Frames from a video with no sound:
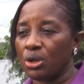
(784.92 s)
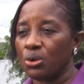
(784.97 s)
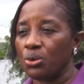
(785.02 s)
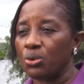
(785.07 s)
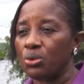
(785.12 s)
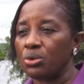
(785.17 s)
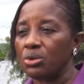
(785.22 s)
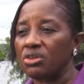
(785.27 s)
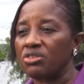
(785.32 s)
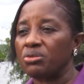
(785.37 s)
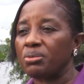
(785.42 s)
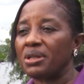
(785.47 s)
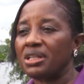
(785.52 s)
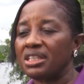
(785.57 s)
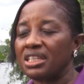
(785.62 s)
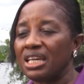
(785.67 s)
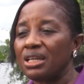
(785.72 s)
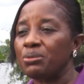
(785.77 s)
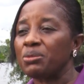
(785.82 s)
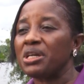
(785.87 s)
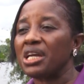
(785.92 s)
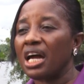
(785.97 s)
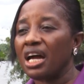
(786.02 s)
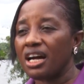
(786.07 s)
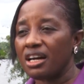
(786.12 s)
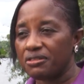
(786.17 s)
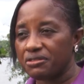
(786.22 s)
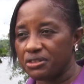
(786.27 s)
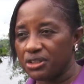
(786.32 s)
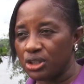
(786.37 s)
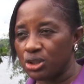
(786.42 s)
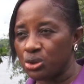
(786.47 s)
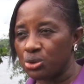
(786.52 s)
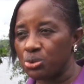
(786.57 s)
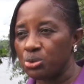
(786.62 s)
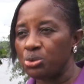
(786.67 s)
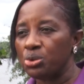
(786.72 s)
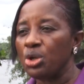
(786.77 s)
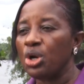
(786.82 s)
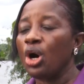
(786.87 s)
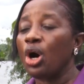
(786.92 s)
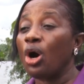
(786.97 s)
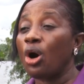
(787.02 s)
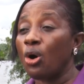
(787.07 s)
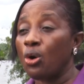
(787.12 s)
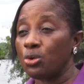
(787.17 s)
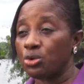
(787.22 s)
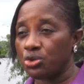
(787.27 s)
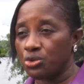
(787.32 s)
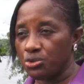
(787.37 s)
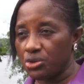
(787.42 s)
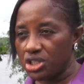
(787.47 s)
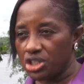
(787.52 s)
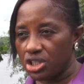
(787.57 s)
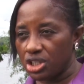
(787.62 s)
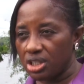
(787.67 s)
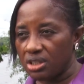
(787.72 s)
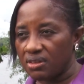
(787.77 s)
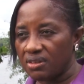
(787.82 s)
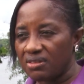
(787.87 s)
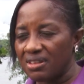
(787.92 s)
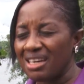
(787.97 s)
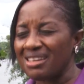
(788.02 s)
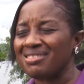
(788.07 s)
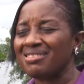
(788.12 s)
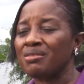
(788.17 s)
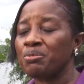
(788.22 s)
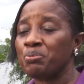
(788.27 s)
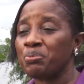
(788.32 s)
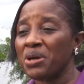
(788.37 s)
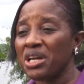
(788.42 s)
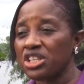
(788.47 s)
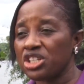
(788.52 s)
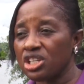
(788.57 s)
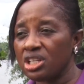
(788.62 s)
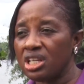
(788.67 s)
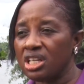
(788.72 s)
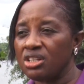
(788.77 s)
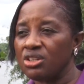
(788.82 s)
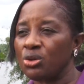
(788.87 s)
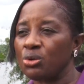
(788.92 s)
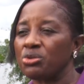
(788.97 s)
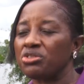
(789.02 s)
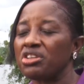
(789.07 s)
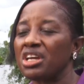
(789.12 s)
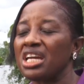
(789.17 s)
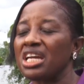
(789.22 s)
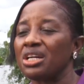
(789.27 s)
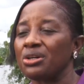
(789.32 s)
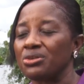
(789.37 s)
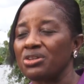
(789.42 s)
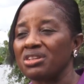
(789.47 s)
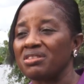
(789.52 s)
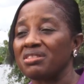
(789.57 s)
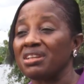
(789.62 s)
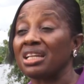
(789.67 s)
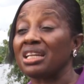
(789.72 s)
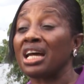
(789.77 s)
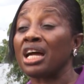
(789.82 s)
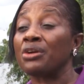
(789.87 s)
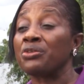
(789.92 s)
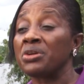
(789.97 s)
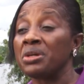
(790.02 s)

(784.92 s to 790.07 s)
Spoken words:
goals, well, then we have to do outreaches, especially in those areas that are